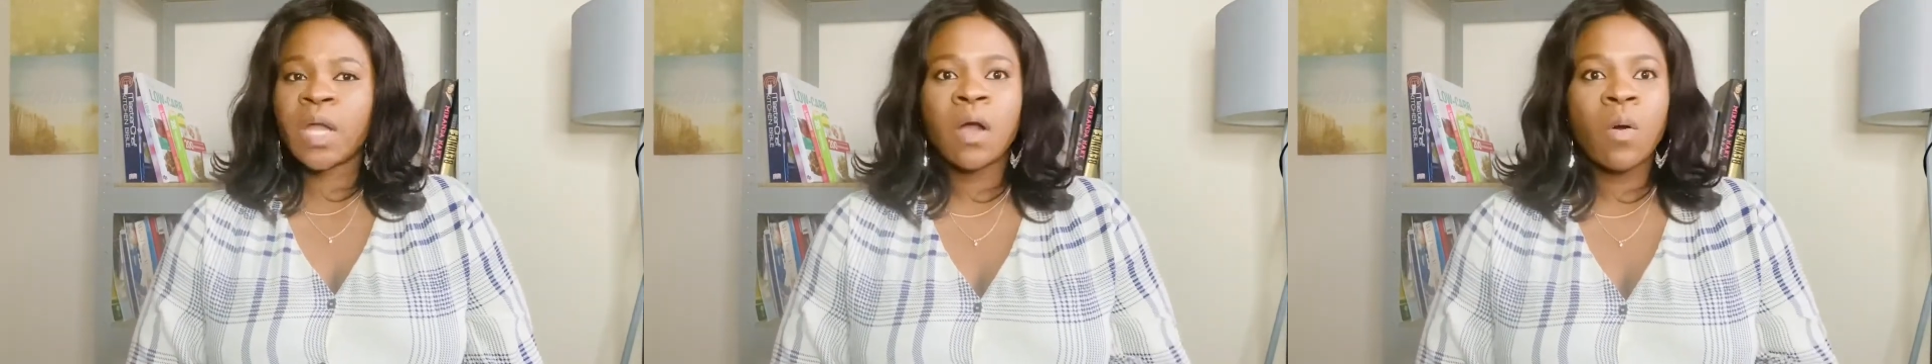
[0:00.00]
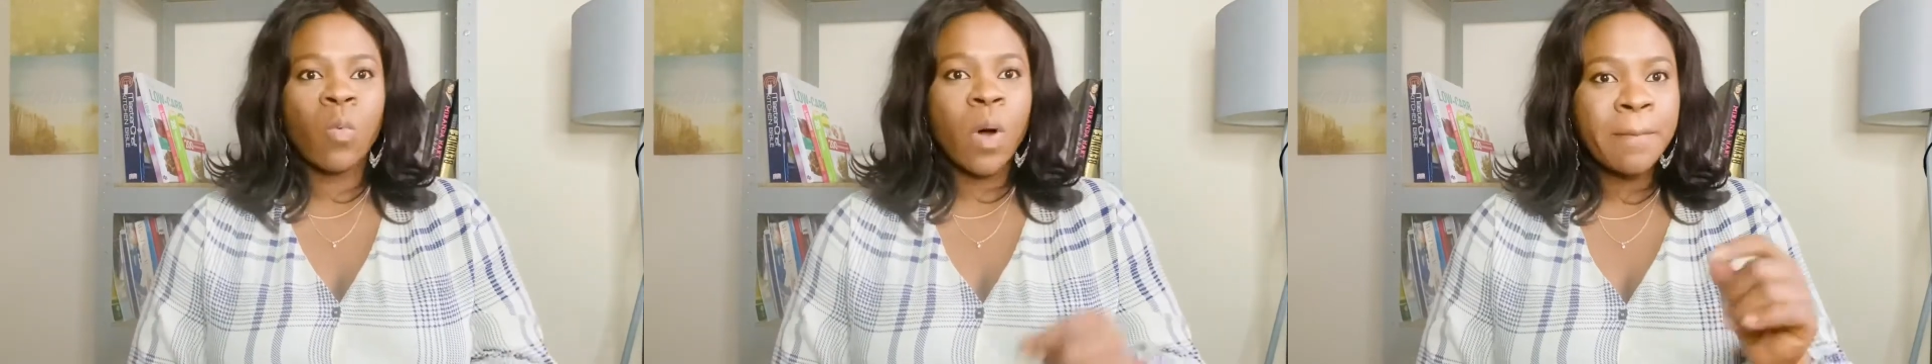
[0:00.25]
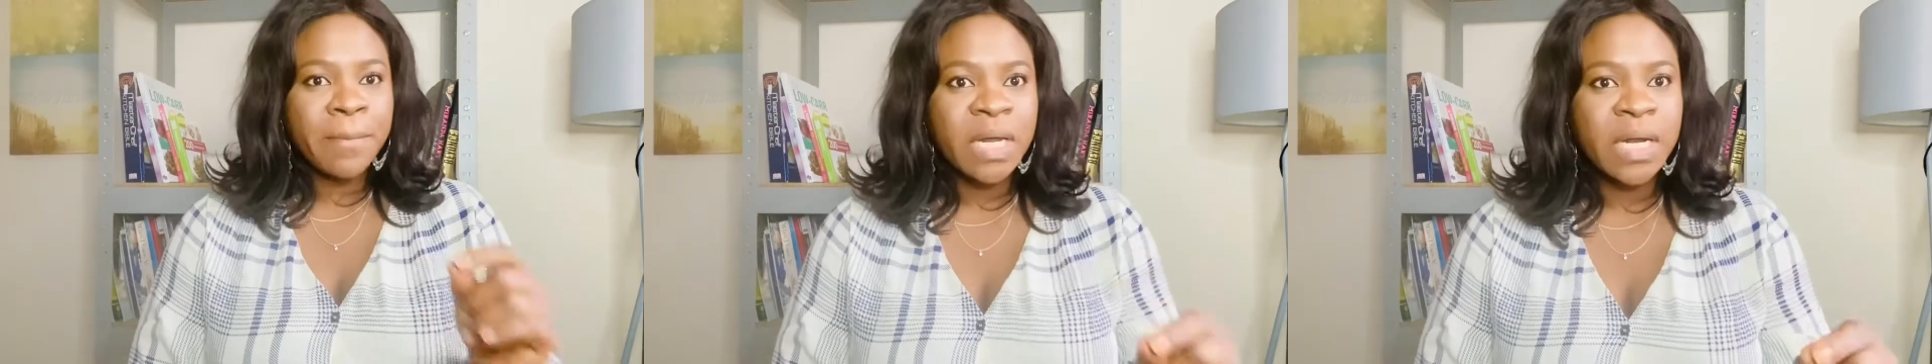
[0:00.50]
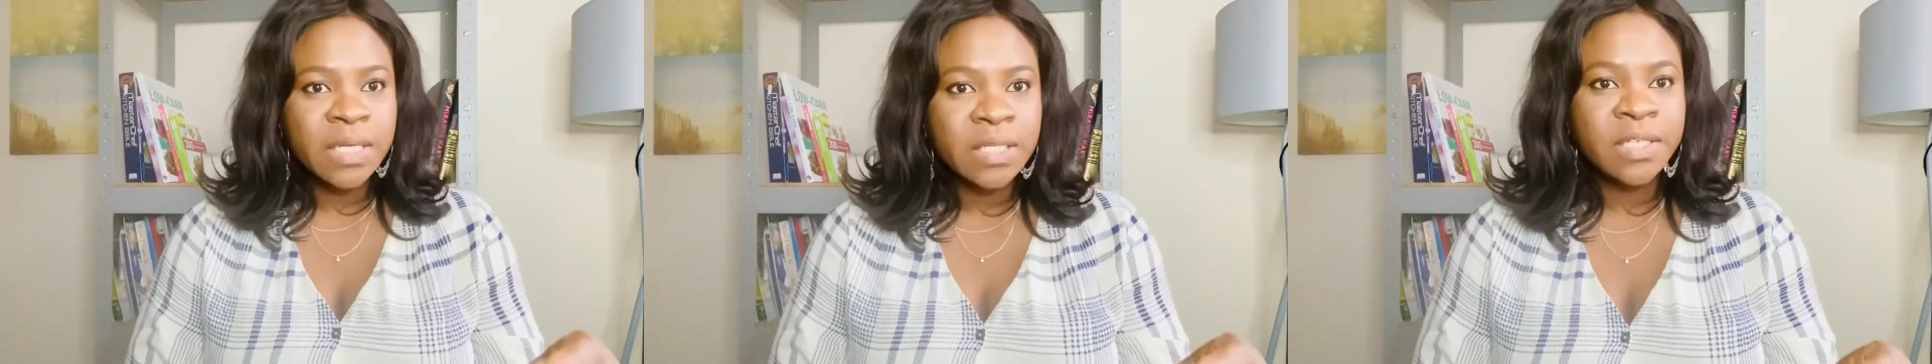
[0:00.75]
One
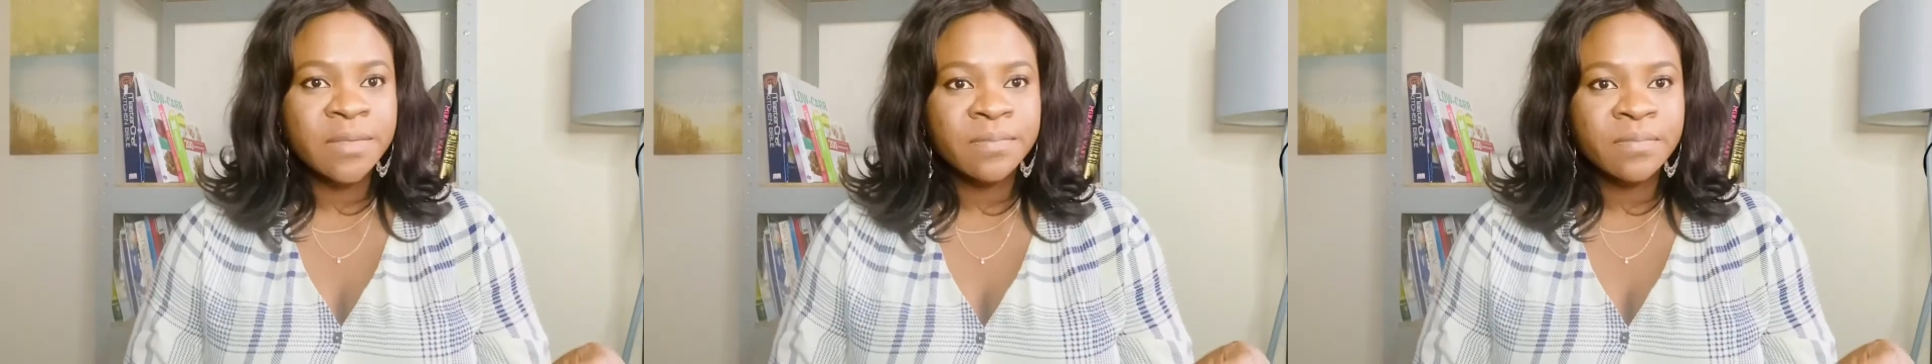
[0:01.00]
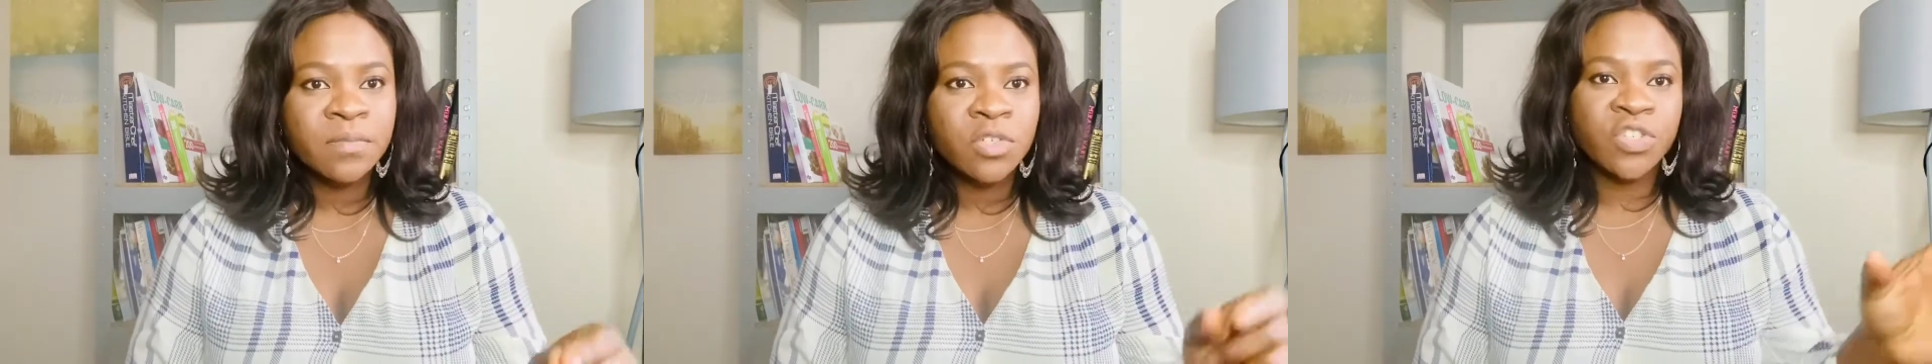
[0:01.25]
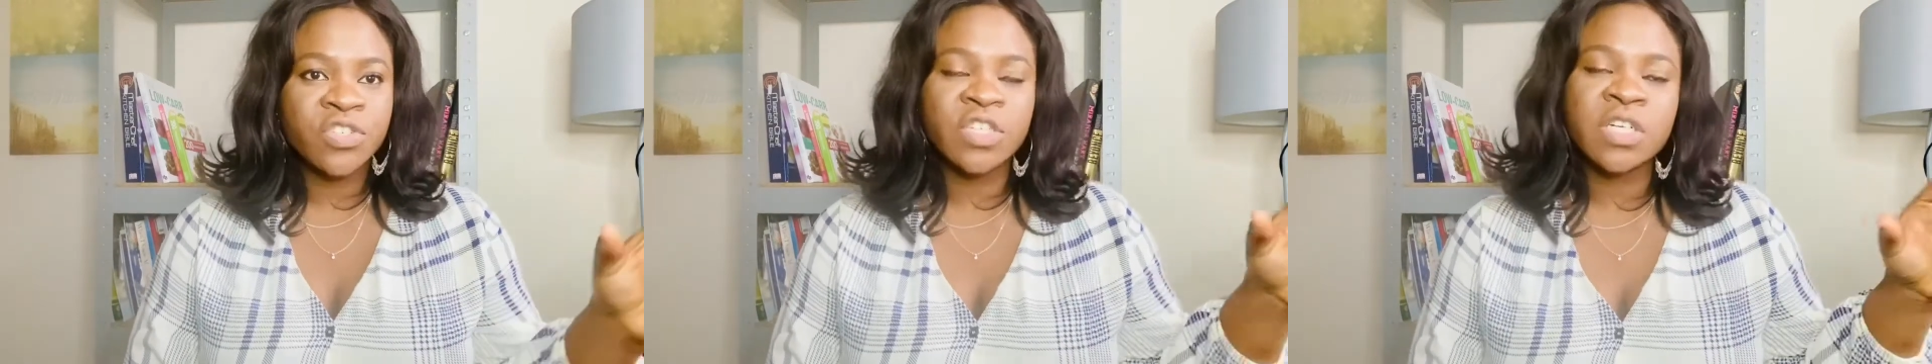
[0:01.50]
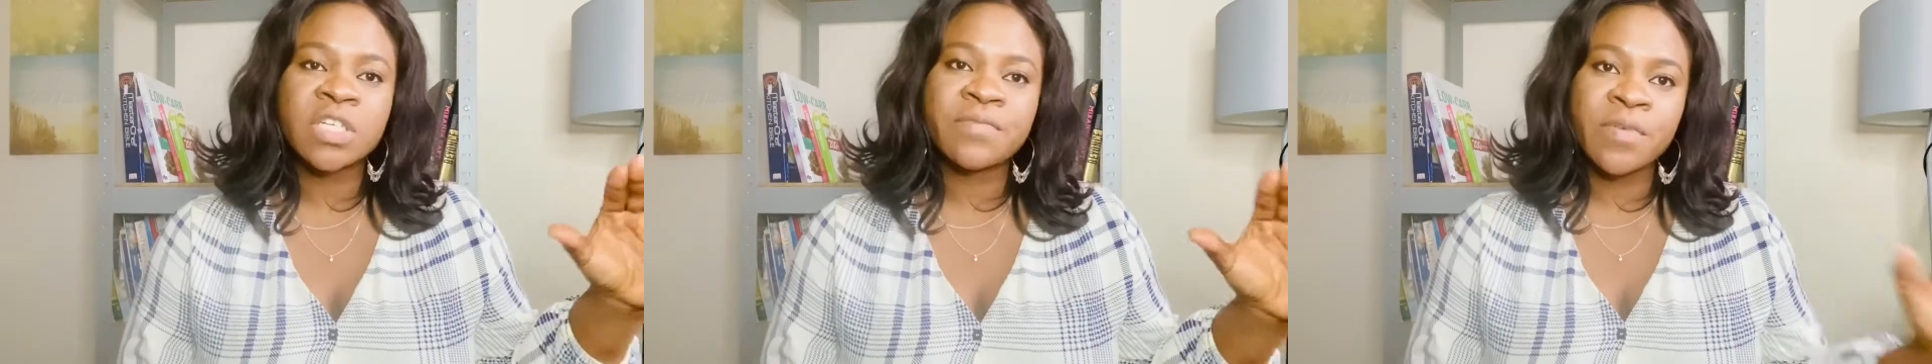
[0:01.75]
minute, she's in
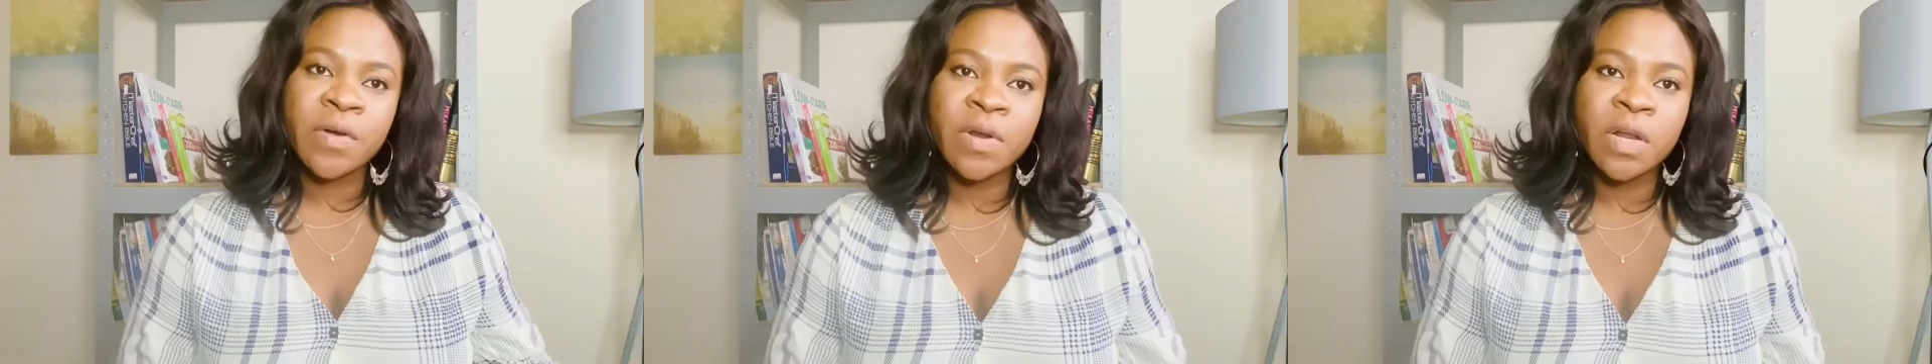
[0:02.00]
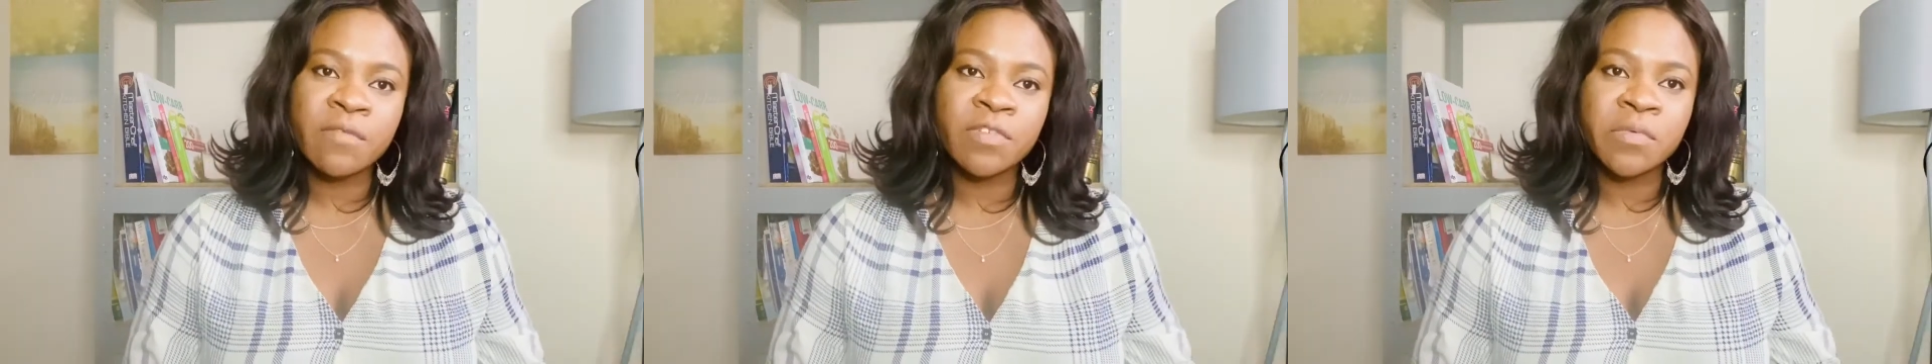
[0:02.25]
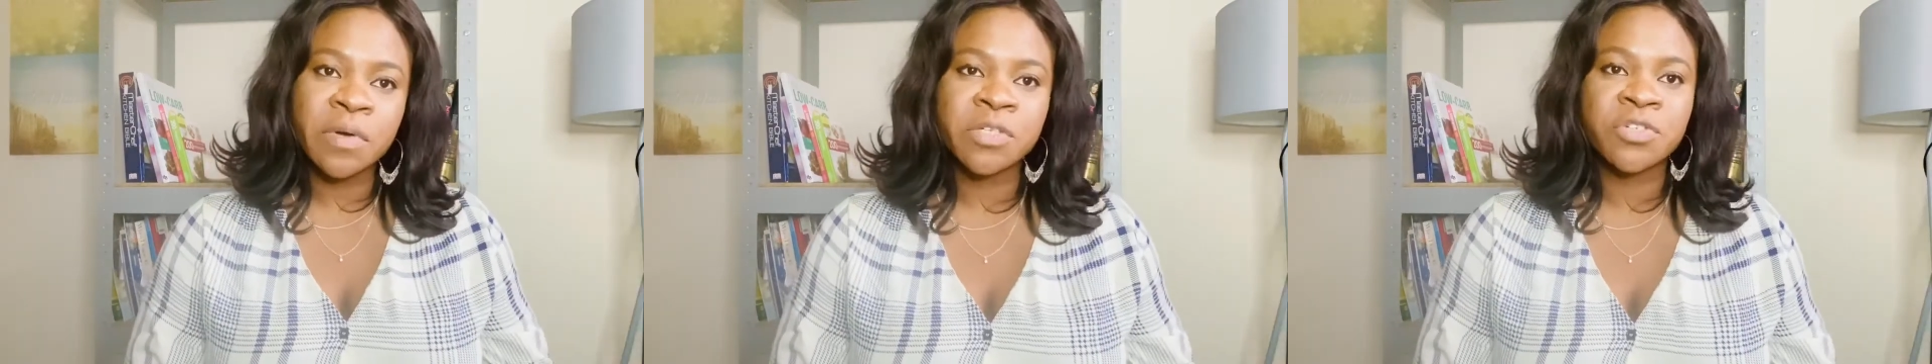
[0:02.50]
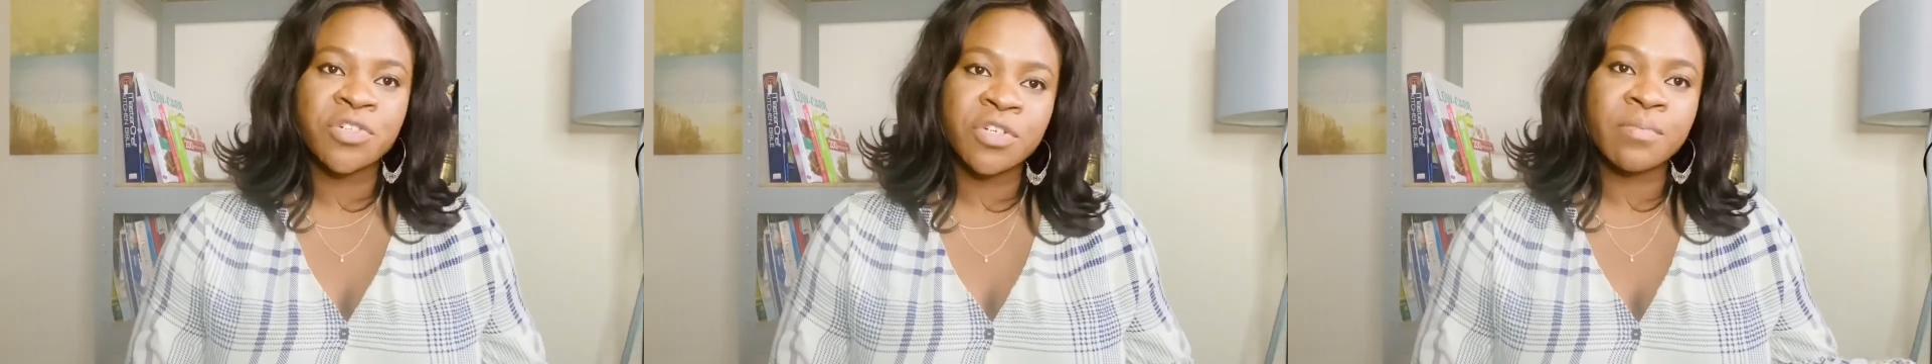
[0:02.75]
this very lovely
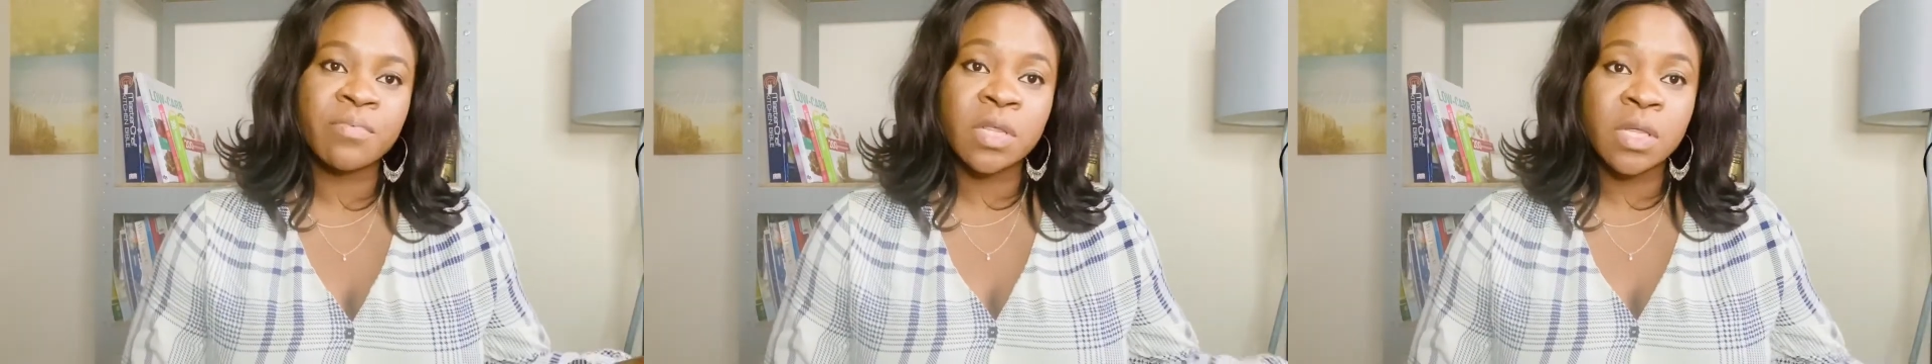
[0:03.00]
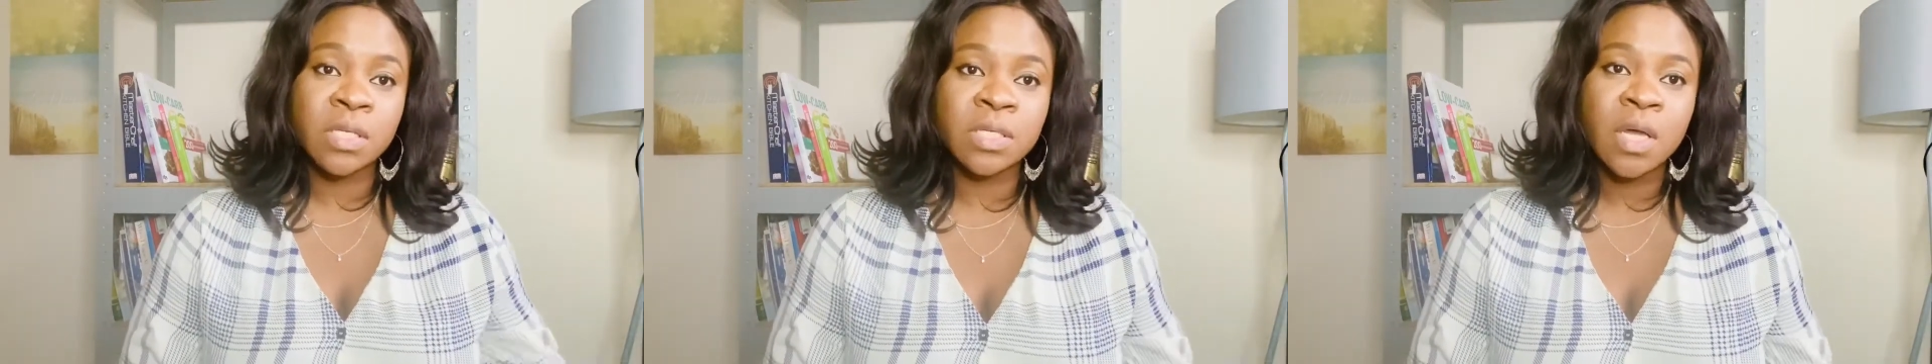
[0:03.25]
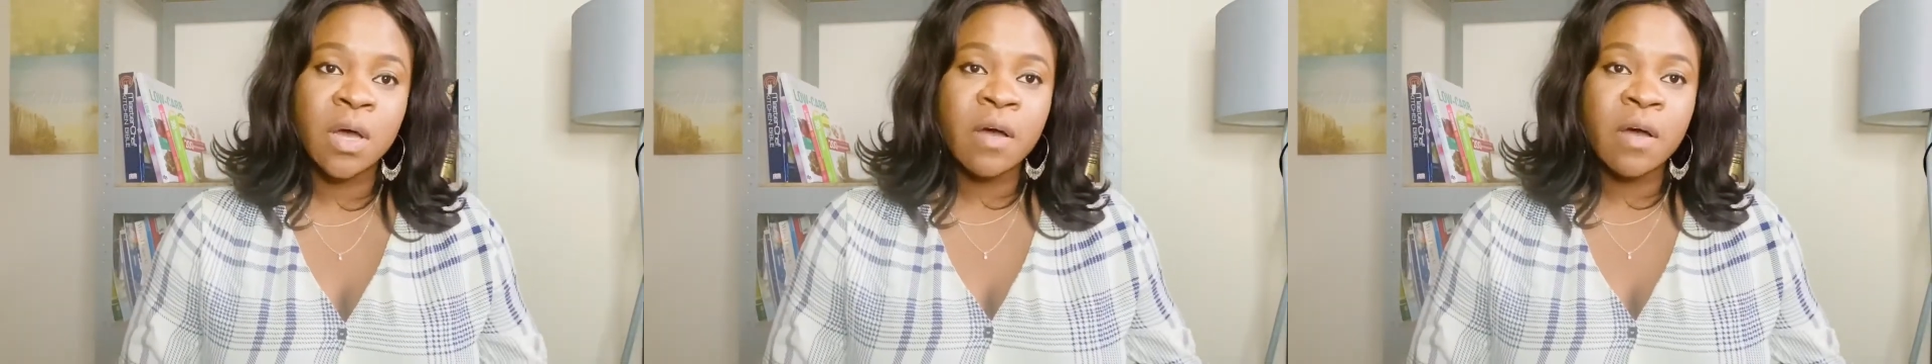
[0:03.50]
relationship with this